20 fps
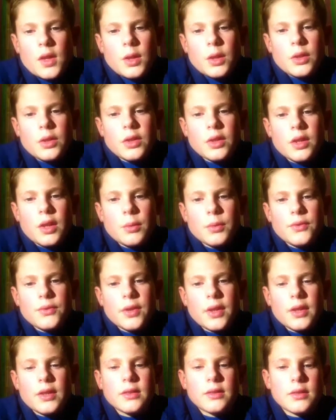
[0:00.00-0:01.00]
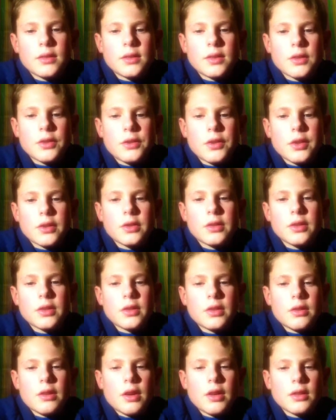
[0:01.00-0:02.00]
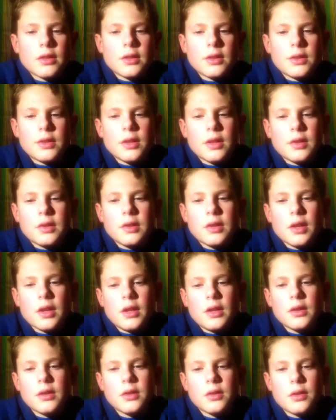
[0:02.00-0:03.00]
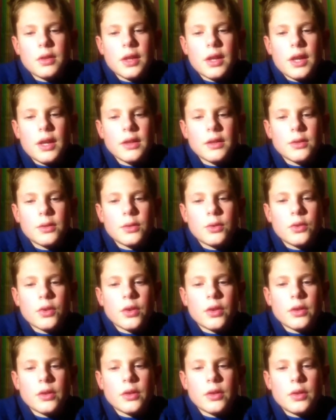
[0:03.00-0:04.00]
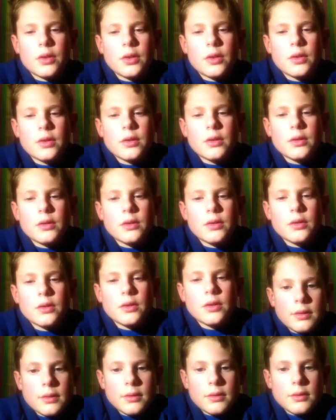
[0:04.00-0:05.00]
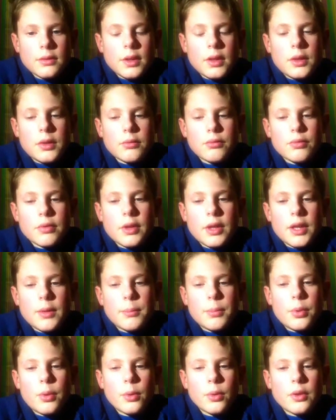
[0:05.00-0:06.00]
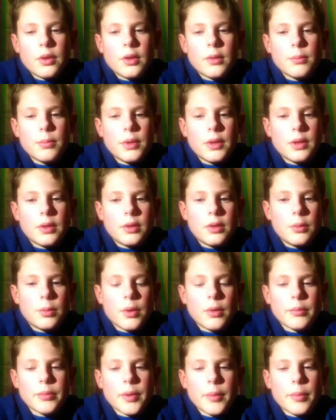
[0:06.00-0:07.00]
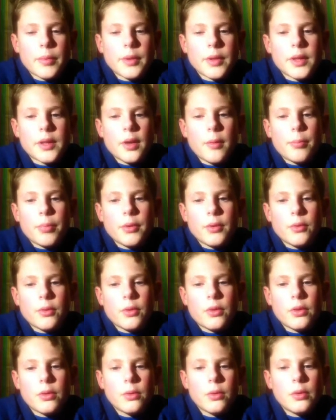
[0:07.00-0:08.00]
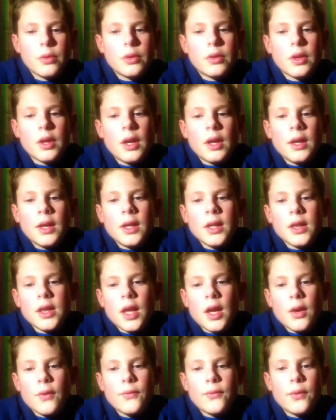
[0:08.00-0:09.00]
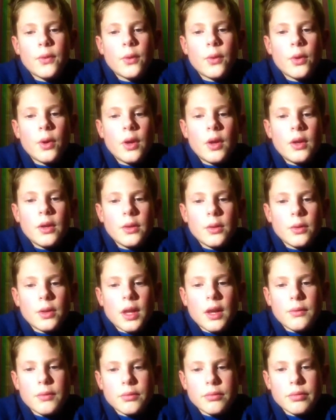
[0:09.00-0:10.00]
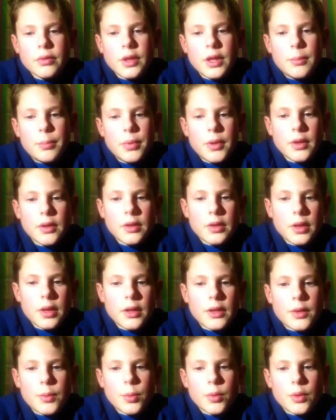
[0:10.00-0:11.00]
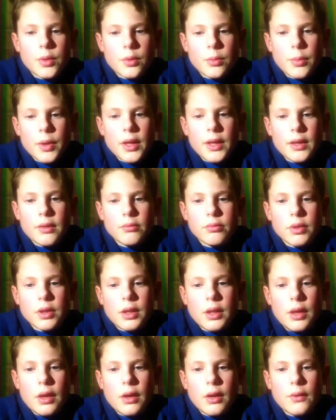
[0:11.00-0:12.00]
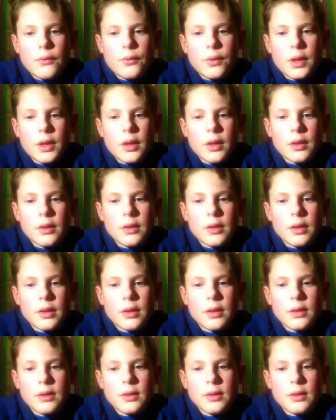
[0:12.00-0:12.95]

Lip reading: So now we've taken a look at dust extractors, let's take a look at angle grinders. These are really important because you won't be able to sharpen your tools, therefore you'll have a really blunt edge which will make it really hard for cutting.